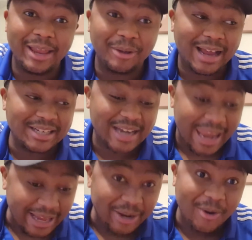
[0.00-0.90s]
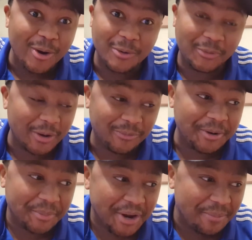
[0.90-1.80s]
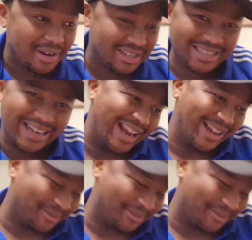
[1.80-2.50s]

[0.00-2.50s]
he could actually let it go for a point, but he's just like, nah,